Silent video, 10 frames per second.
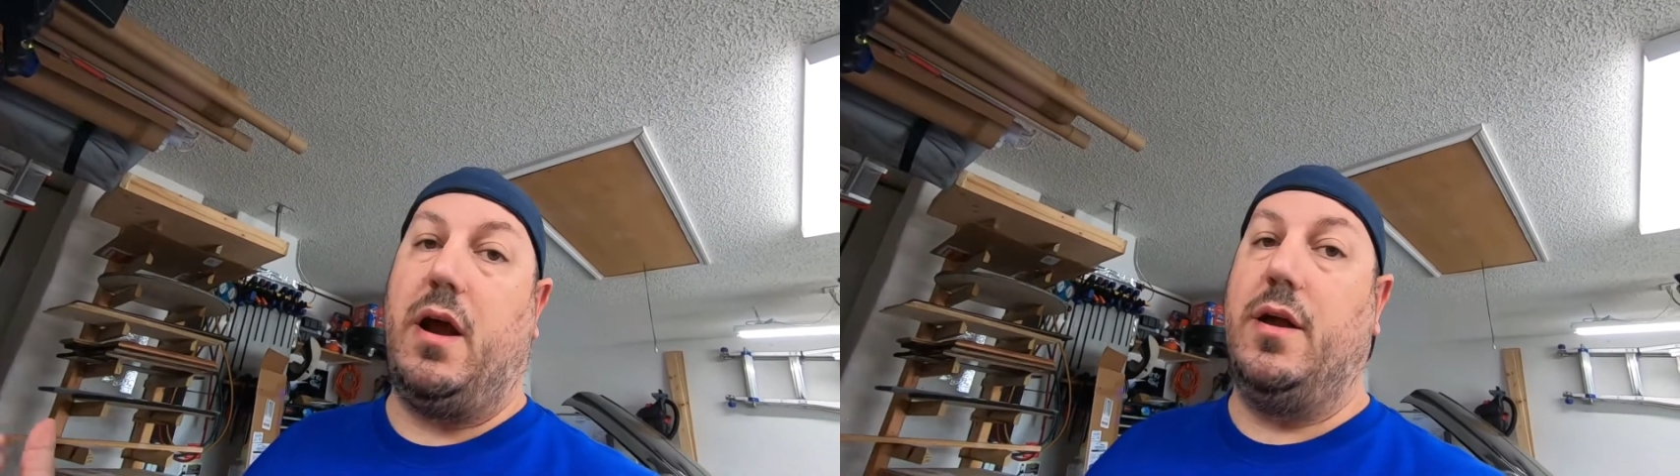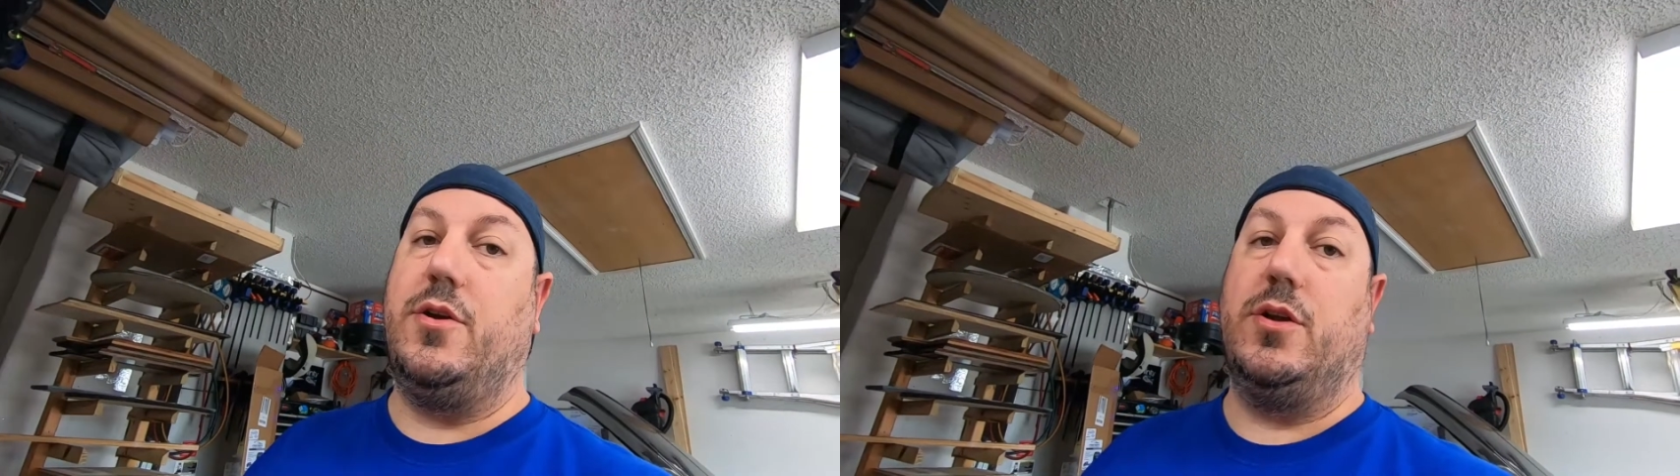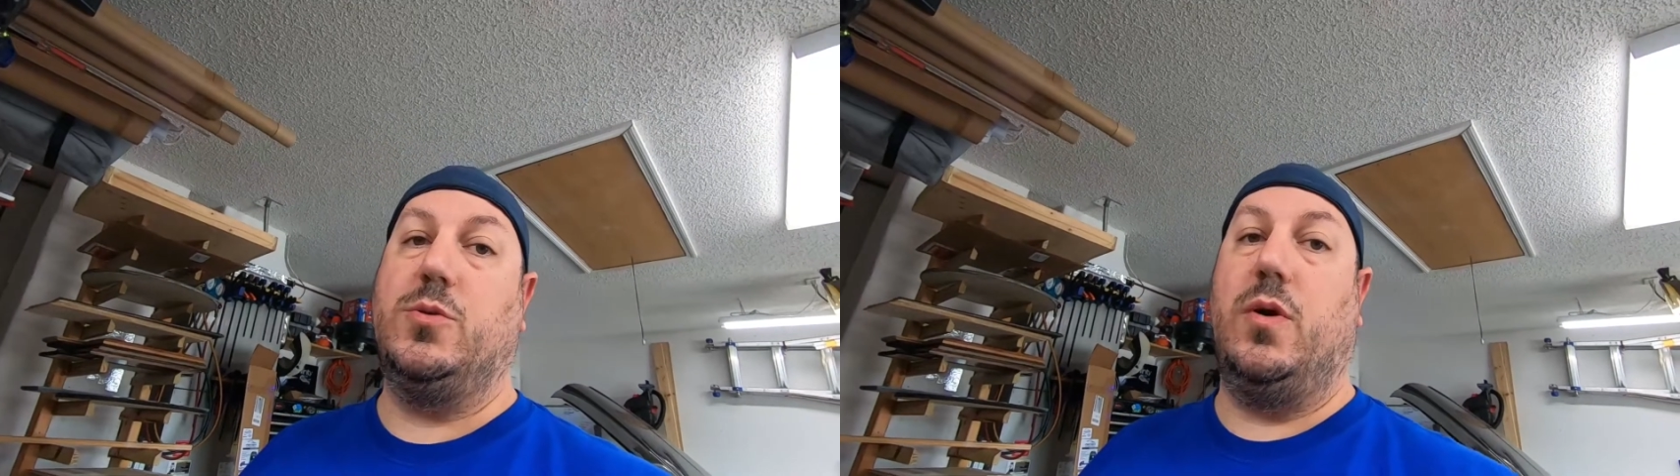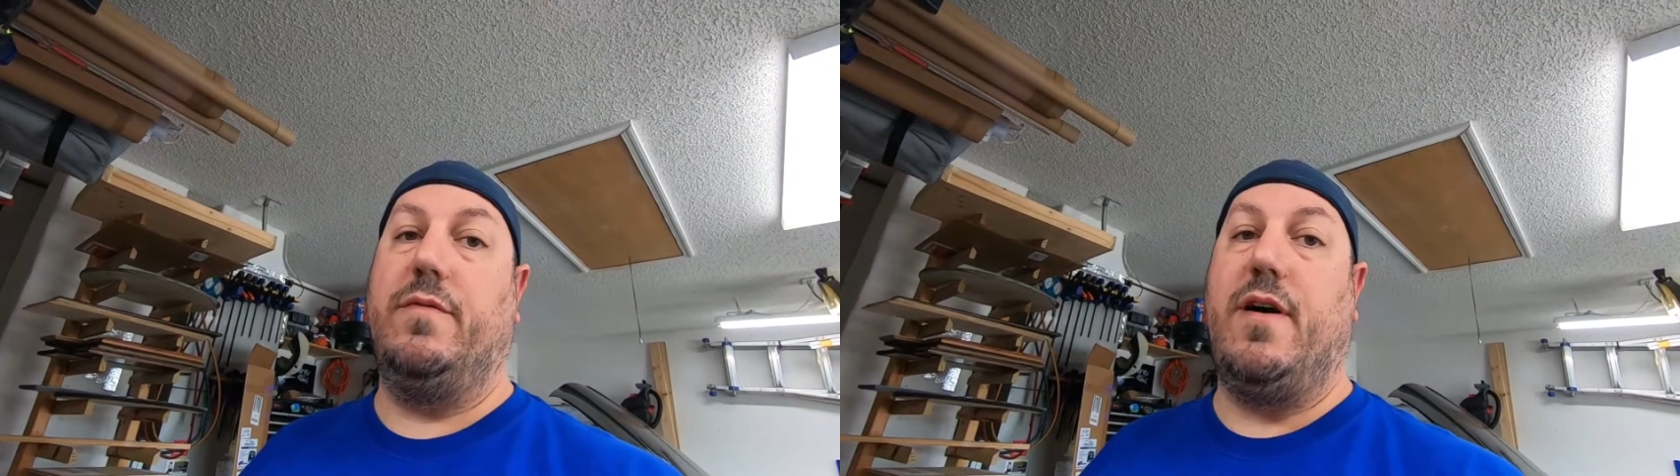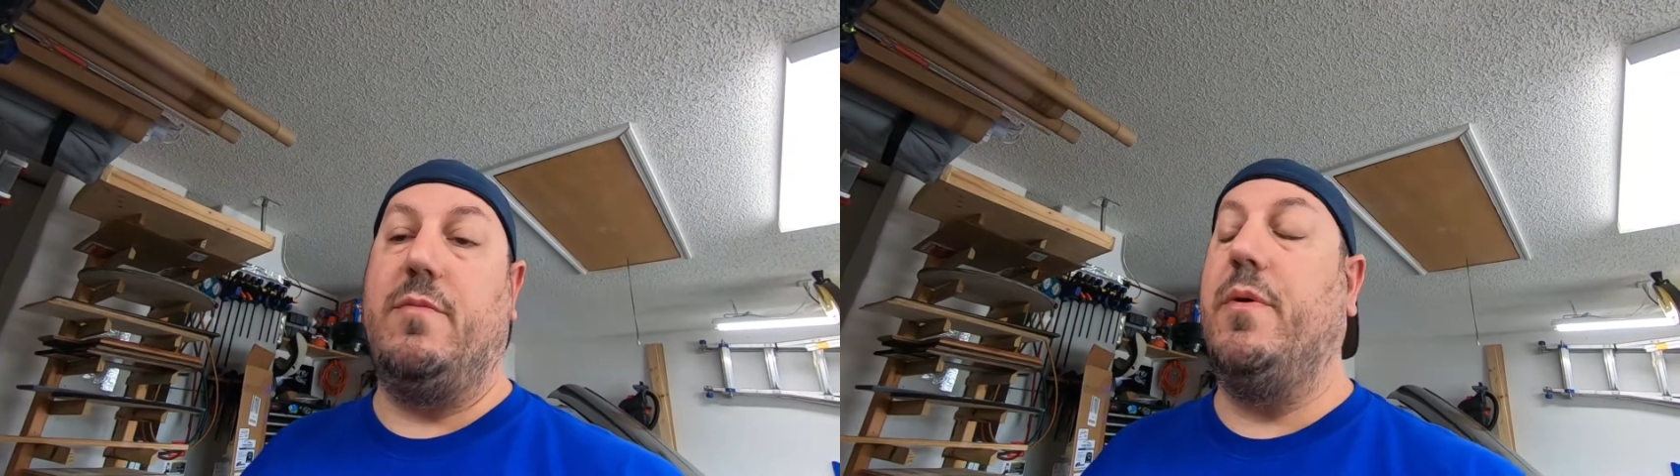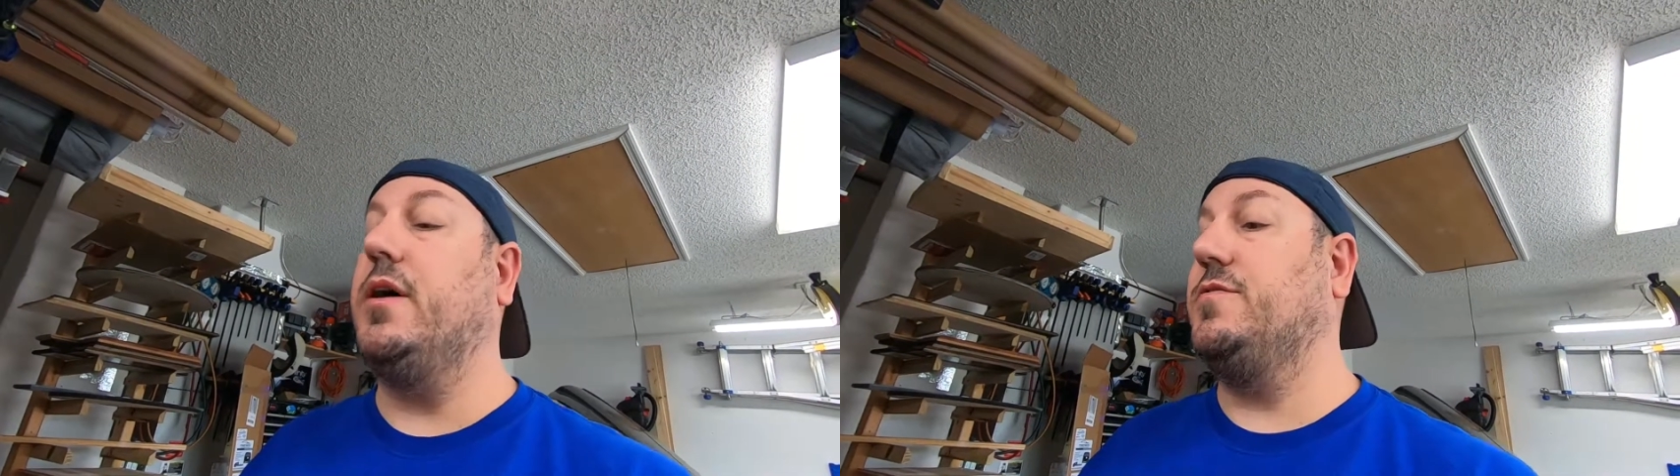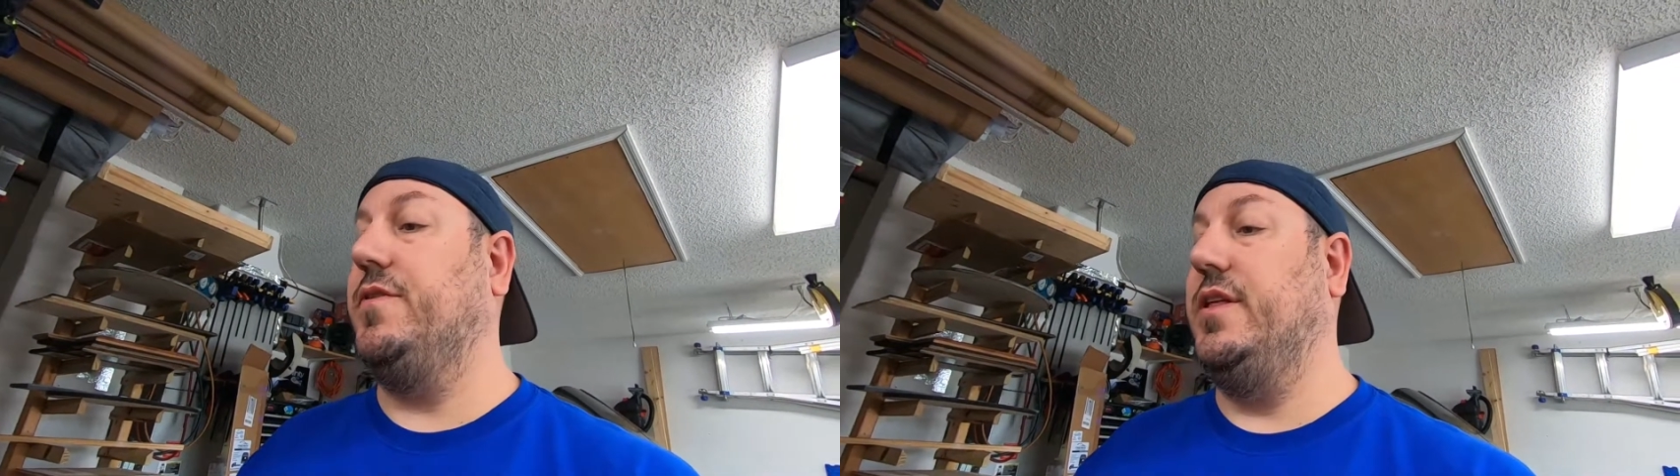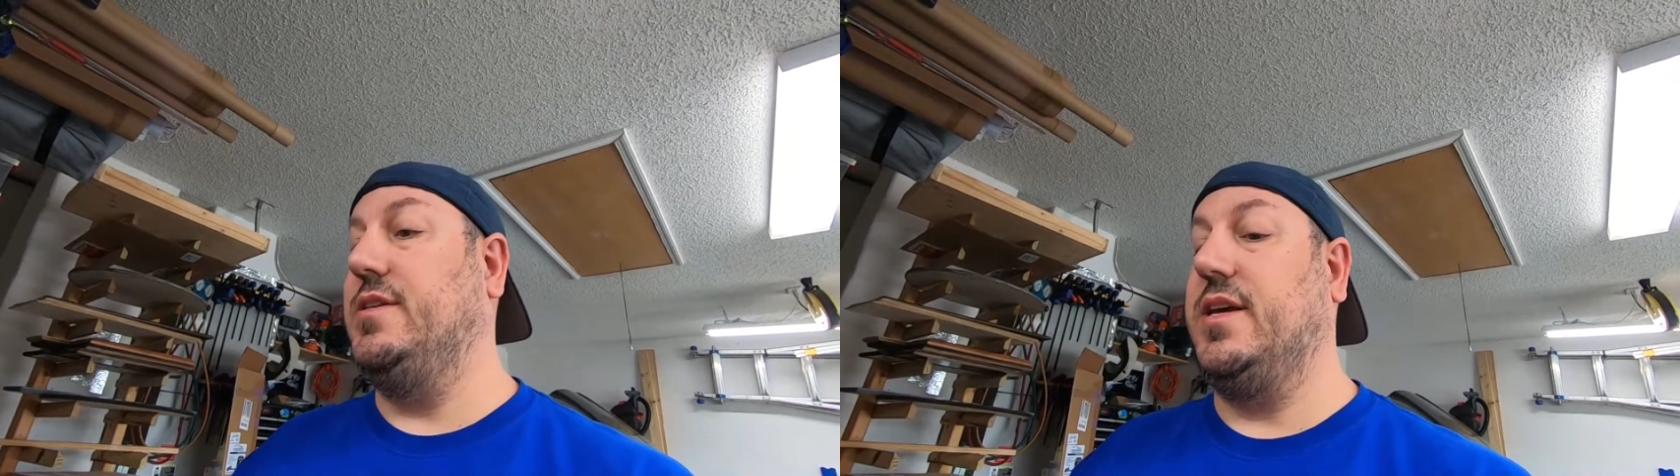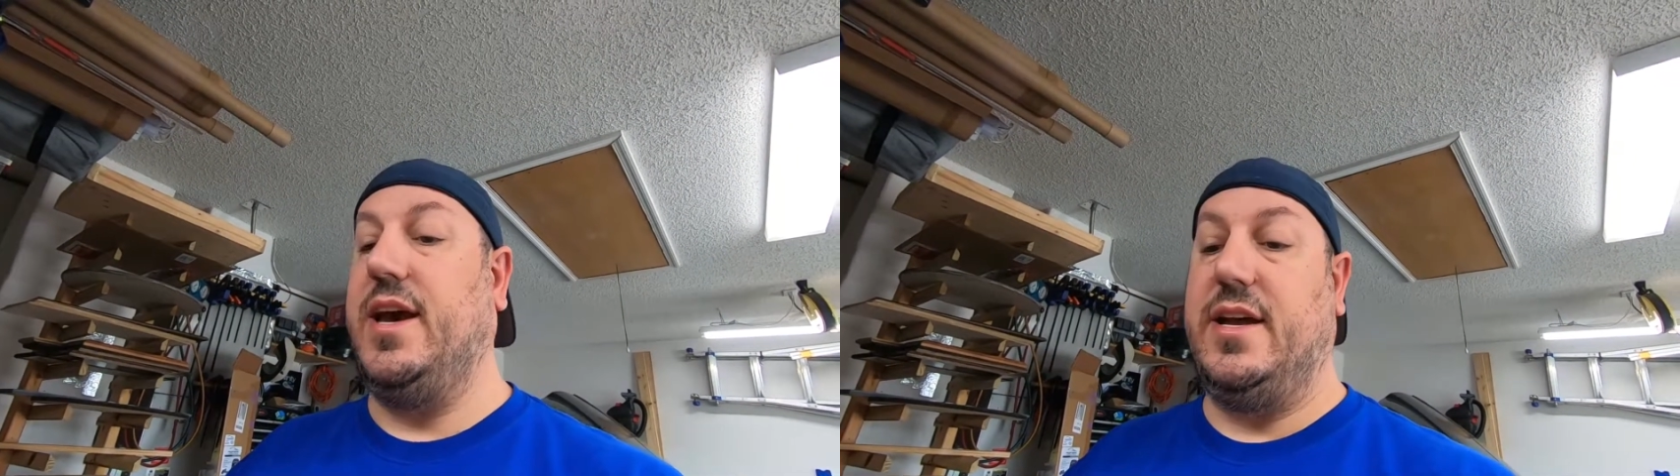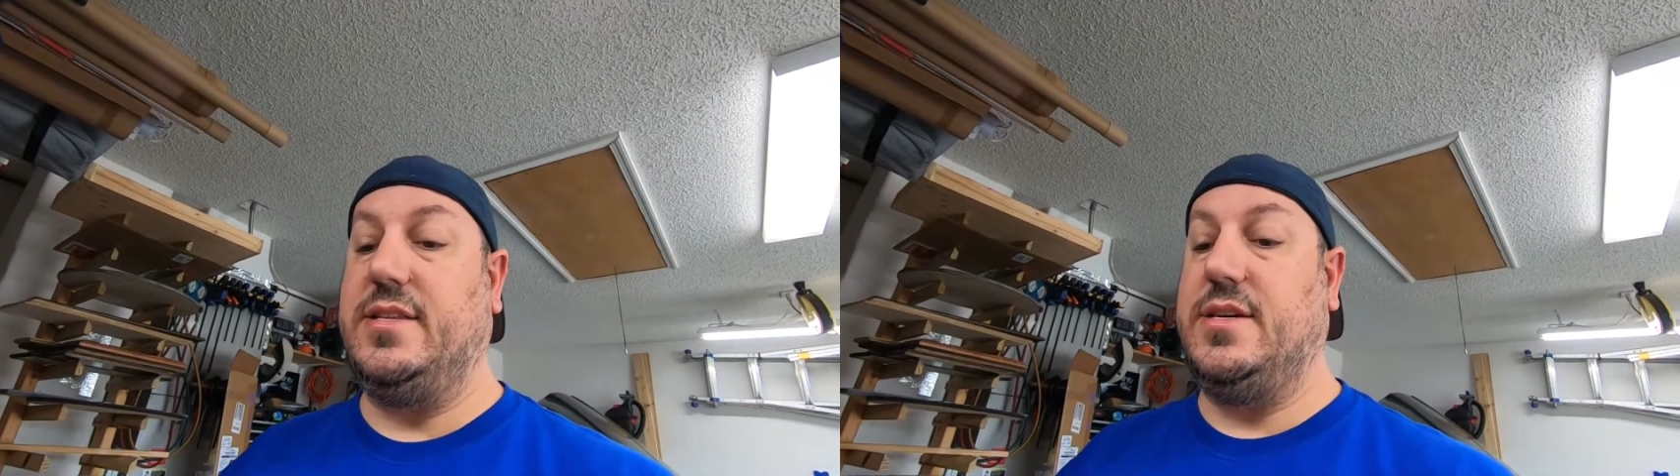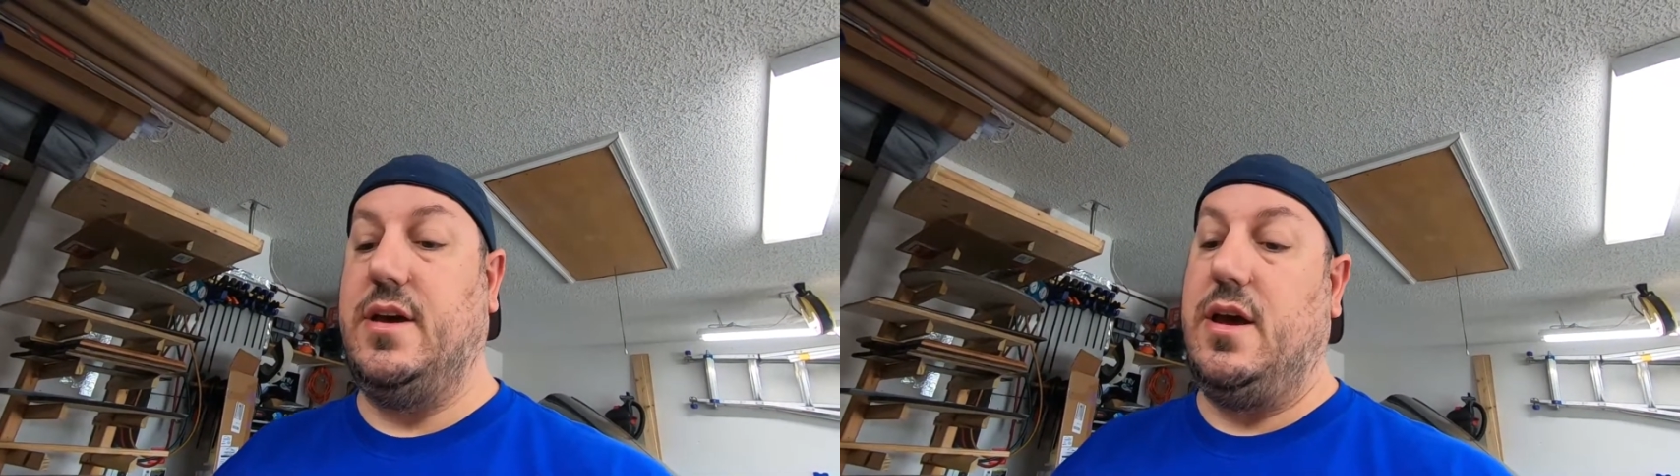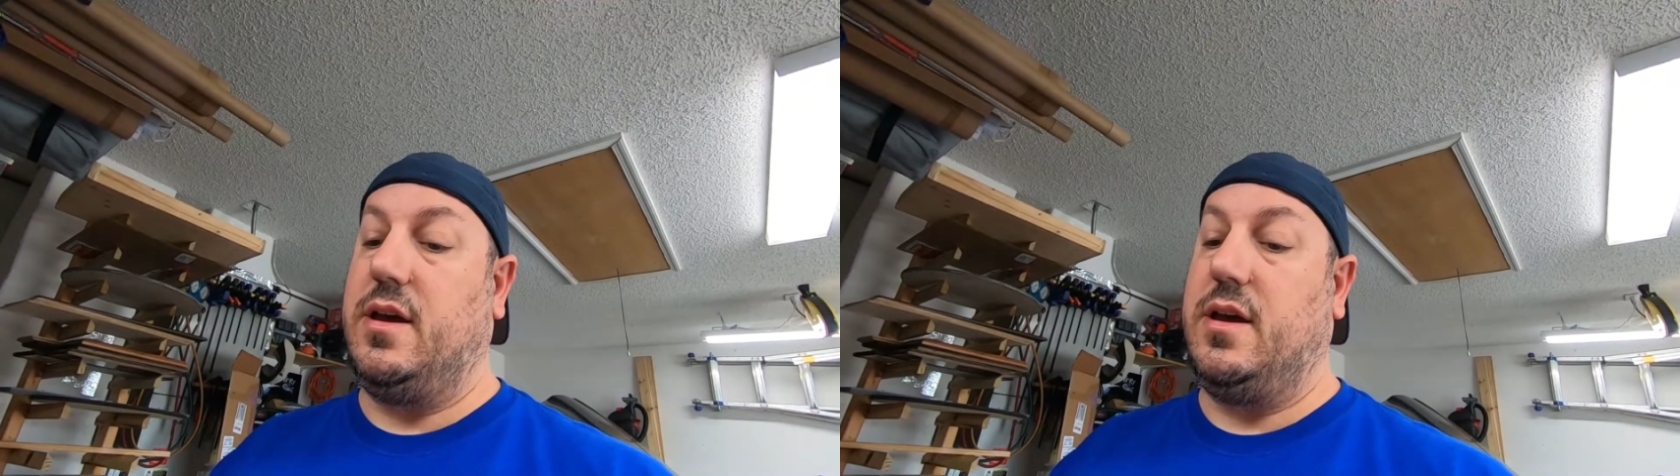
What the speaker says: 125 bucks for this kit.